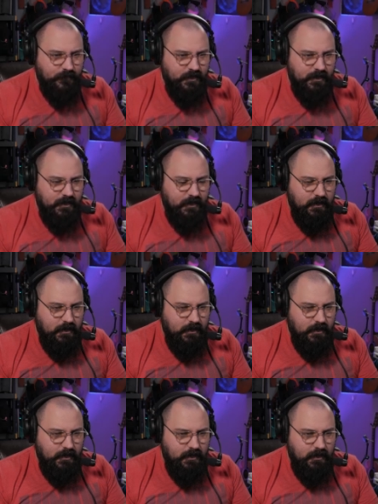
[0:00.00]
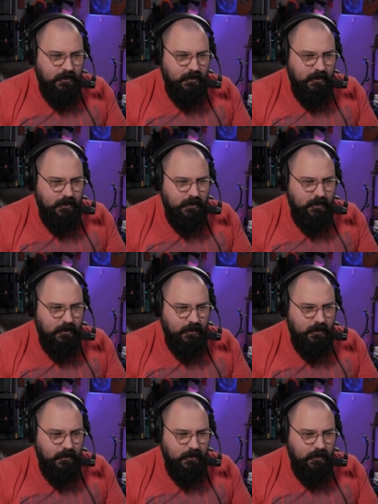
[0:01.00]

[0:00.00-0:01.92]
(no one is talking)